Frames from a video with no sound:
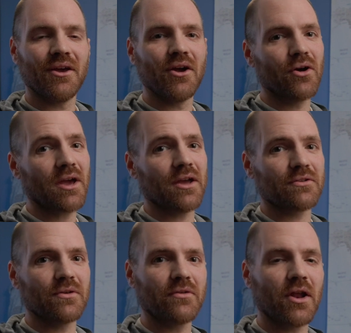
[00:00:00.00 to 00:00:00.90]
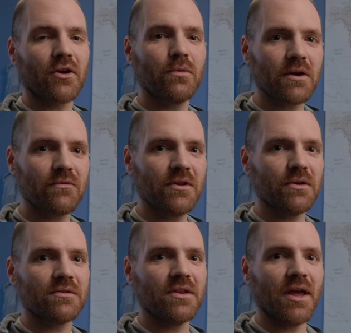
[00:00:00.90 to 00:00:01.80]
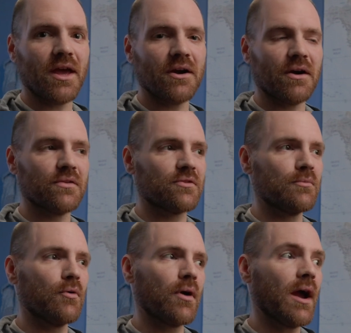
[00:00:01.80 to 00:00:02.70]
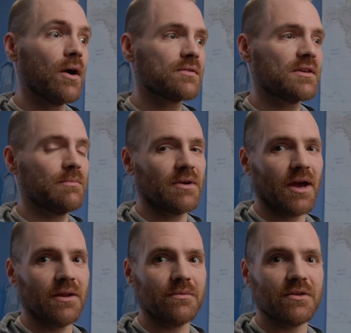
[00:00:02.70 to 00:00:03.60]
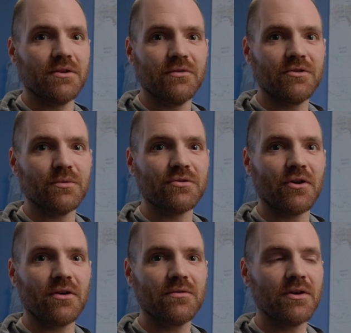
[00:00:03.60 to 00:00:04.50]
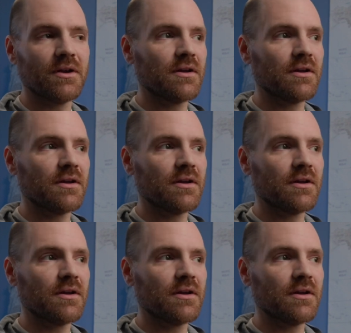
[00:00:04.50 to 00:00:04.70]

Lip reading: Okay, so I've got a quick video today on some more housekeeping items in Davinci Resolve